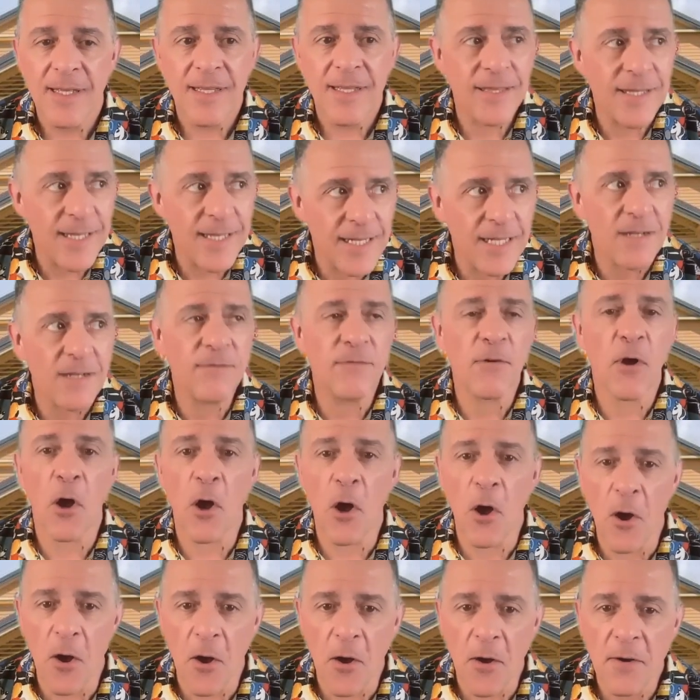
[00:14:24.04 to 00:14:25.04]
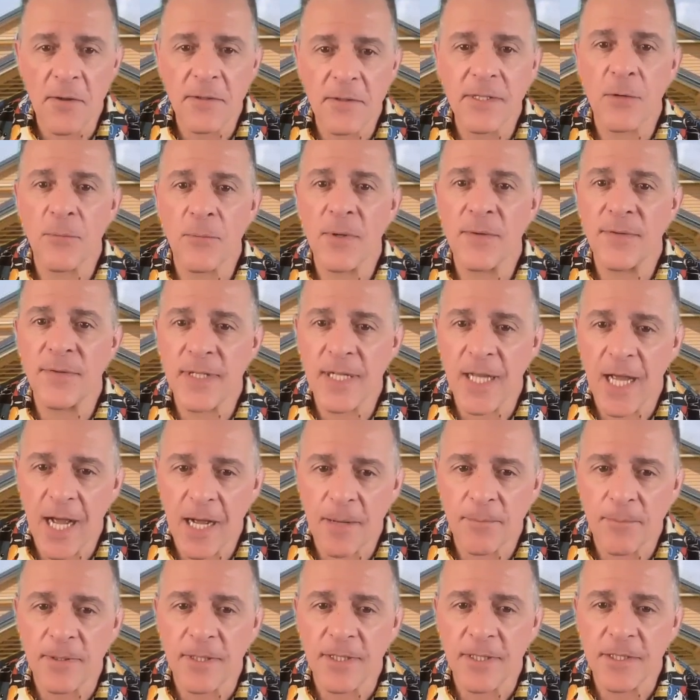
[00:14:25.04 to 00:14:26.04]
Think of all that we've
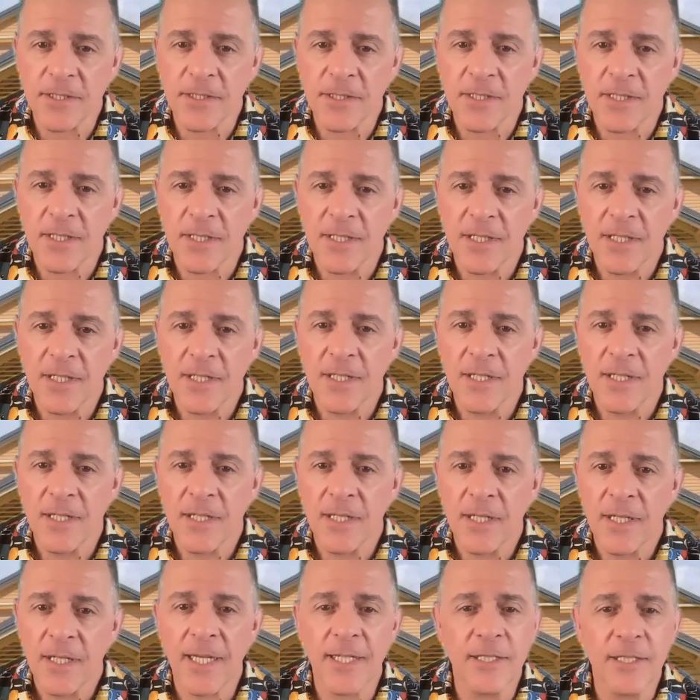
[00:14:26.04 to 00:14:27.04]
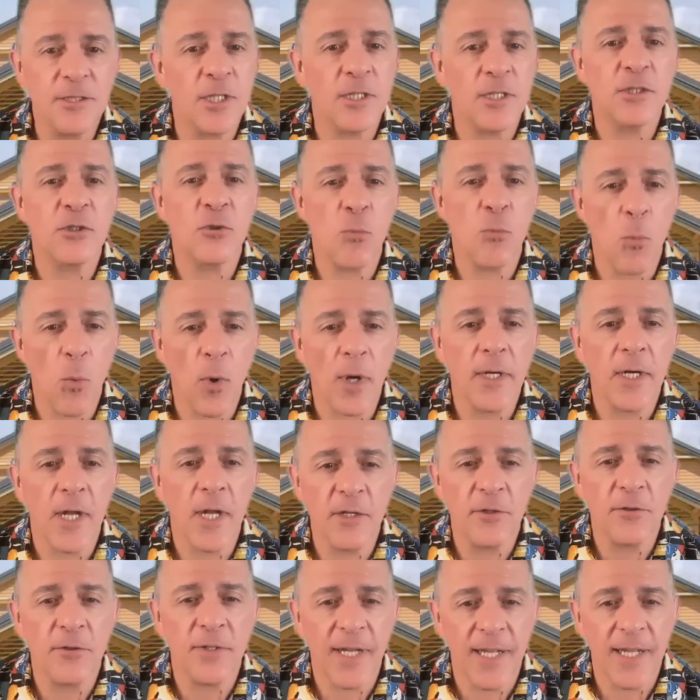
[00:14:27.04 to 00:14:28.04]
accomplished in just
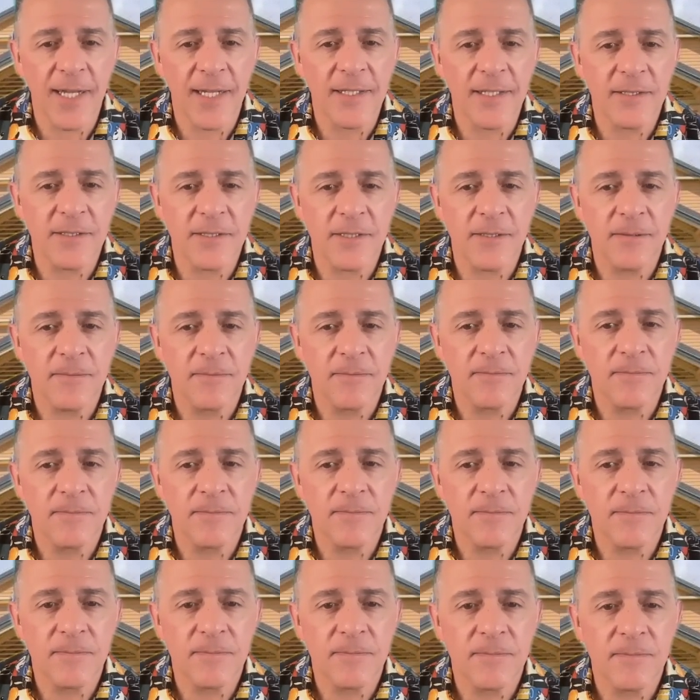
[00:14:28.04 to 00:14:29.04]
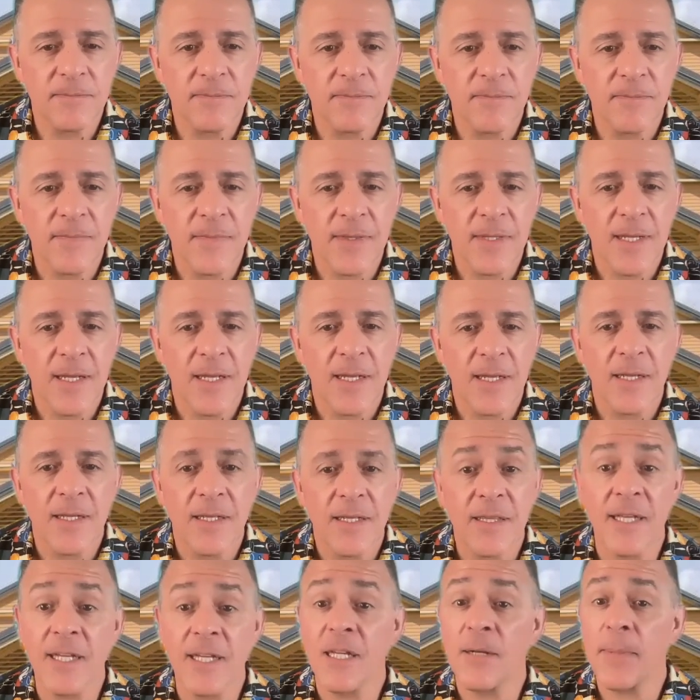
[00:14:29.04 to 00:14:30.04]
100 days.
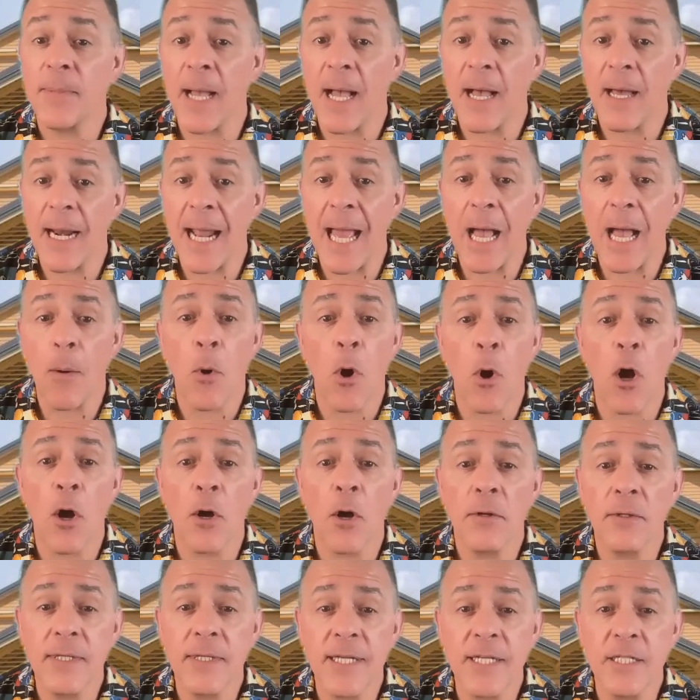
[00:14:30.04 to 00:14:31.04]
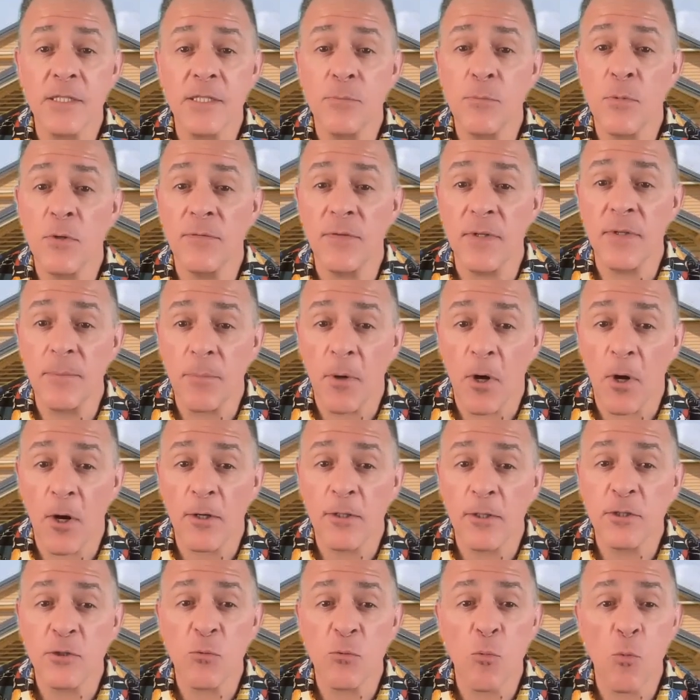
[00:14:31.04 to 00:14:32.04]
Think about how all these moving
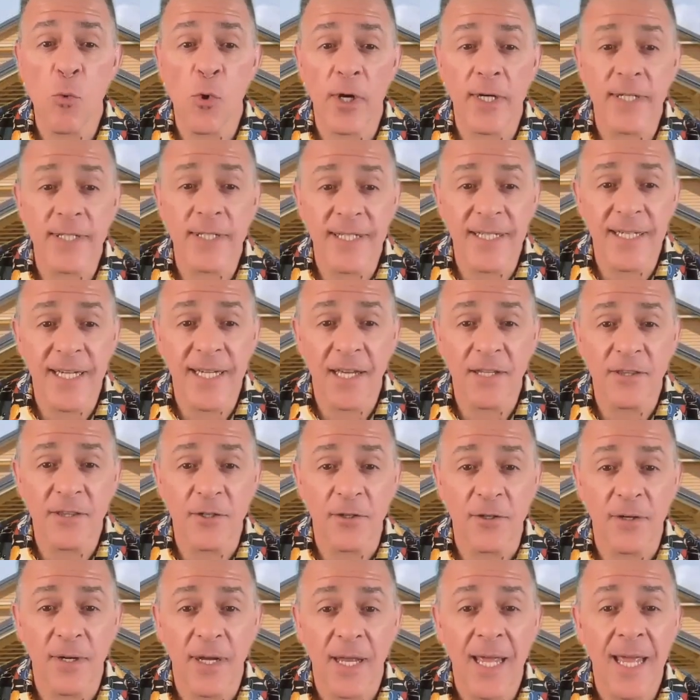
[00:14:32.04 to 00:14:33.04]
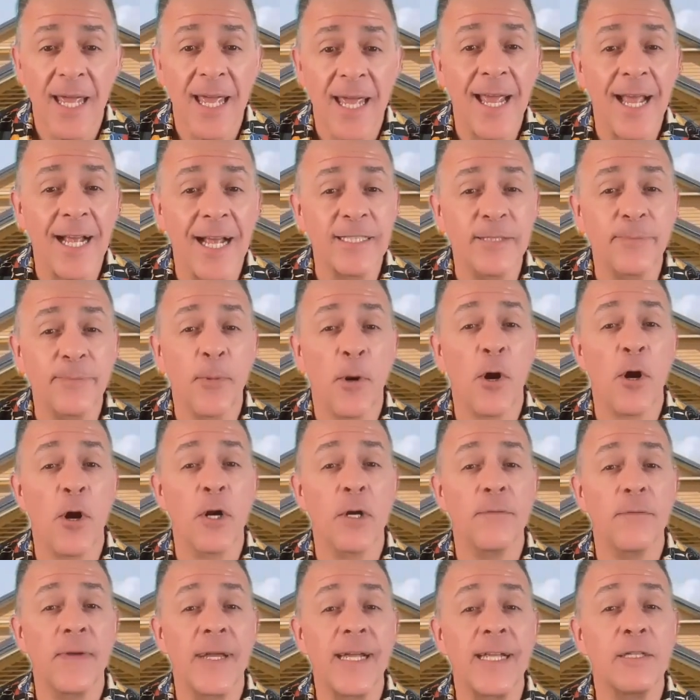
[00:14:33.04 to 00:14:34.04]
parts work together as
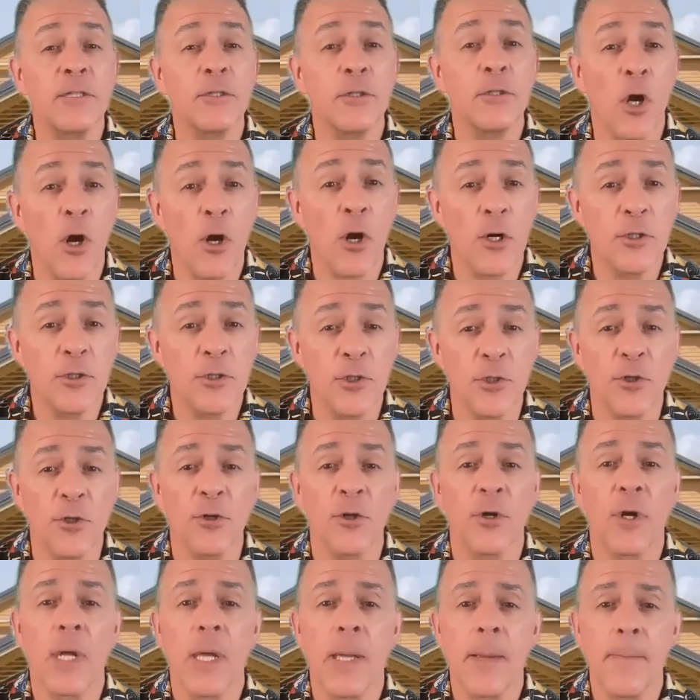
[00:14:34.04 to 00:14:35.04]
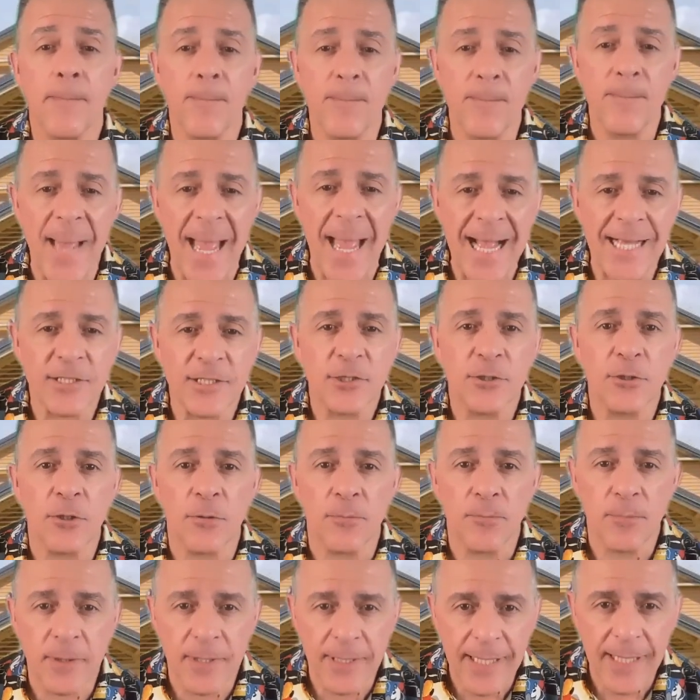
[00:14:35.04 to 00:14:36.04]
part of a larger
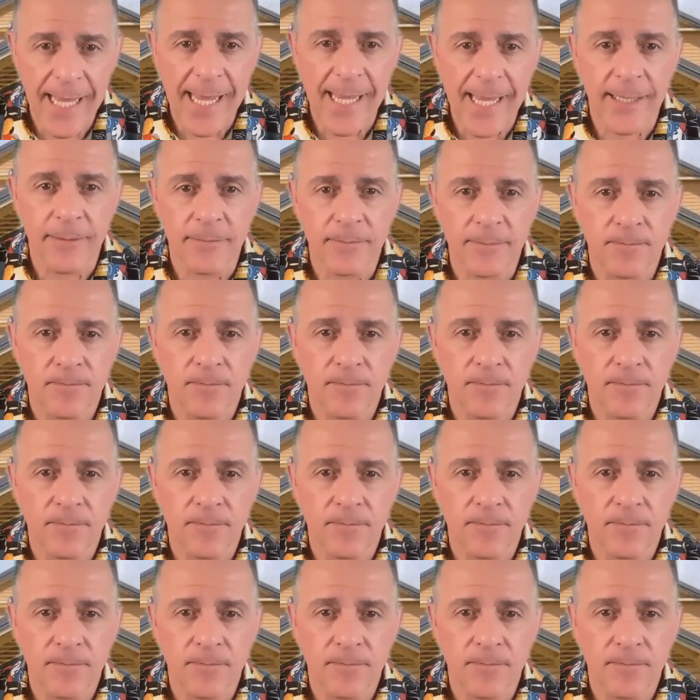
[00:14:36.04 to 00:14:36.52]
master plan.